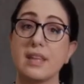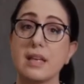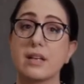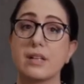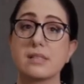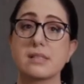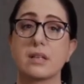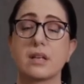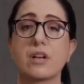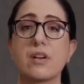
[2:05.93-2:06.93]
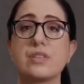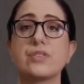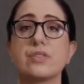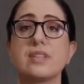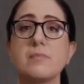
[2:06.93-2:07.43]
thinkers,
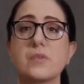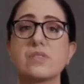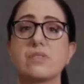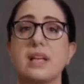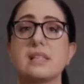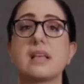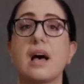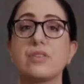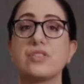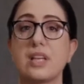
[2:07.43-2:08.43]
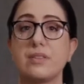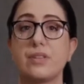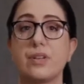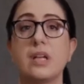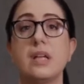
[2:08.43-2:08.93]
Crenshaw demonstrates how
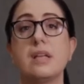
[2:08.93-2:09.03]
gender